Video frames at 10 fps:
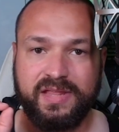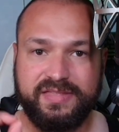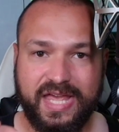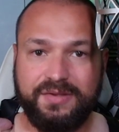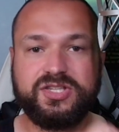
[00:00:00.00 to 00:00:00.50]

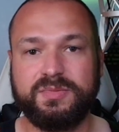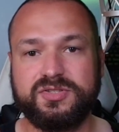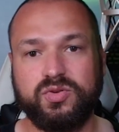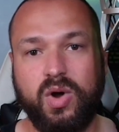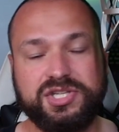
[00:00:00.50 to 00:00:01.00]
Thank you so much
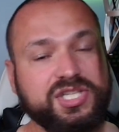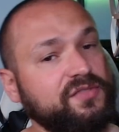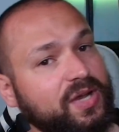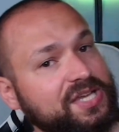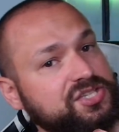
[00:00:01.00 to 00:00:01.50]
for watching. If
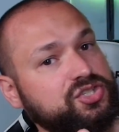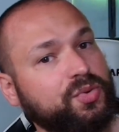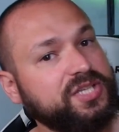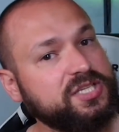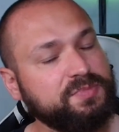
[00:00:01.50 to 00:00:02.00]
you guys
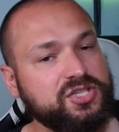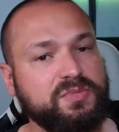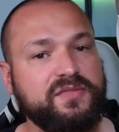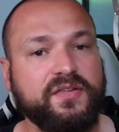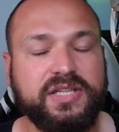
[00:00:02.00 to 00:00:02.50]
enjoyed this, please do
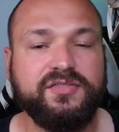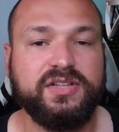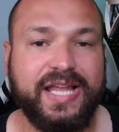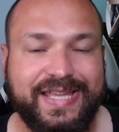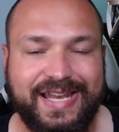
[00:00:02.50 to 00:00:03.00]
me a favor, leave a
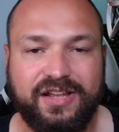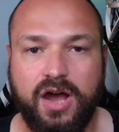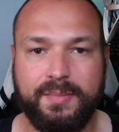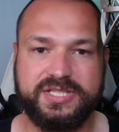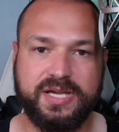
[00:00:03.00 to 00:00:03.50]
like and a
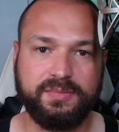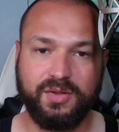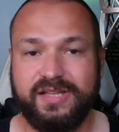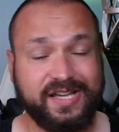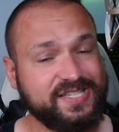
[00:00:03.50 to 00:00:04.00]
comment down below.
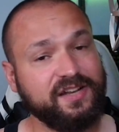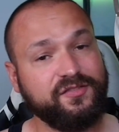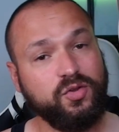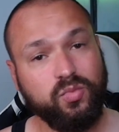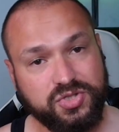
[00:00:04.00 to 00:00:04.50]
Like I said, if
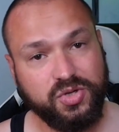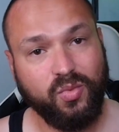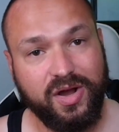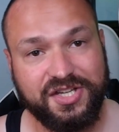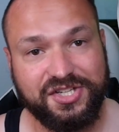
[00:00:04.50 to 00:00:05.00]
you do
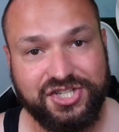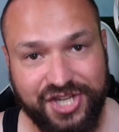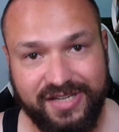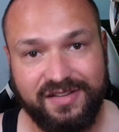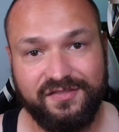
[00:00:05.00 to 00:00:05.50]
want a
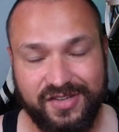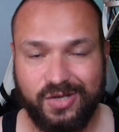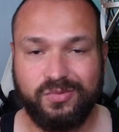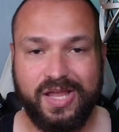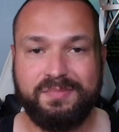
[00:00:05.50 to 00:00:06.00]
shading
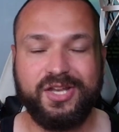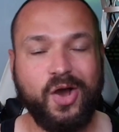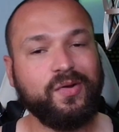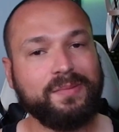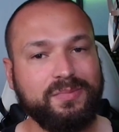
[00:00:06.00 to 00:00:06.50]
video, let me
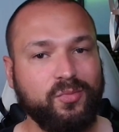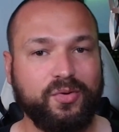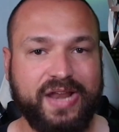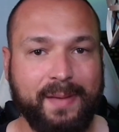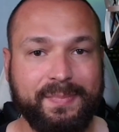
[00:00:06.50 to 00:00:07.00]
know and I'd be more
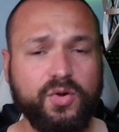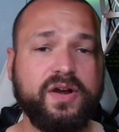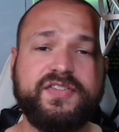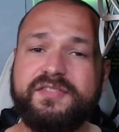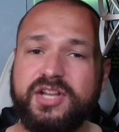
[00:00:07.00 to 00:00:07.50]
than happy. Or
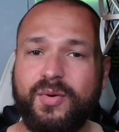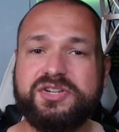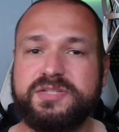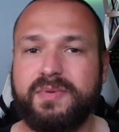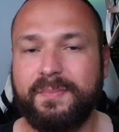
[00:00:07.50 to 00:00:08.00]
if you have any
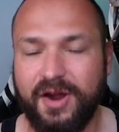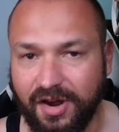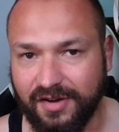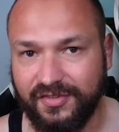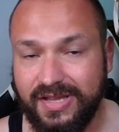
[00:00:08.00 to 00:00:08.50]
questions about
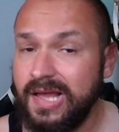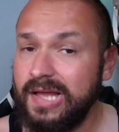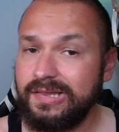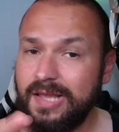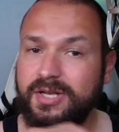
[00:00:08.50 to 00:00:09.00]
pyrography,
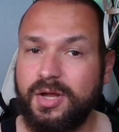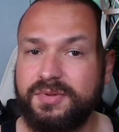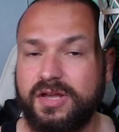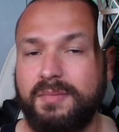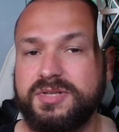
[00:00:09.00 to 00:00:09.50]
let me know in
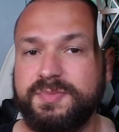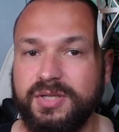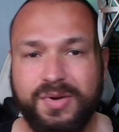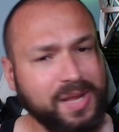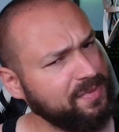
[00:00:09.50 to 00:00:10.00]
the comments
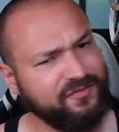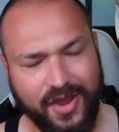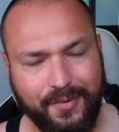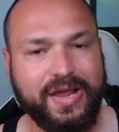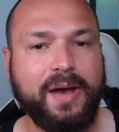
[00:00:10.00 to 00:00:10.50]
below and I'd be
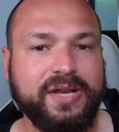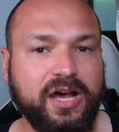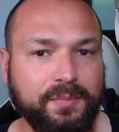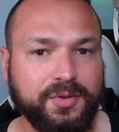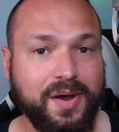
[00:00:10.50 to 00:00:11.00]
very happy to
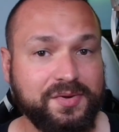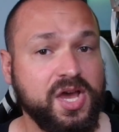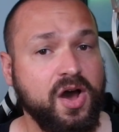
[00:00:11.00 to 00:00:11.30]
help you out.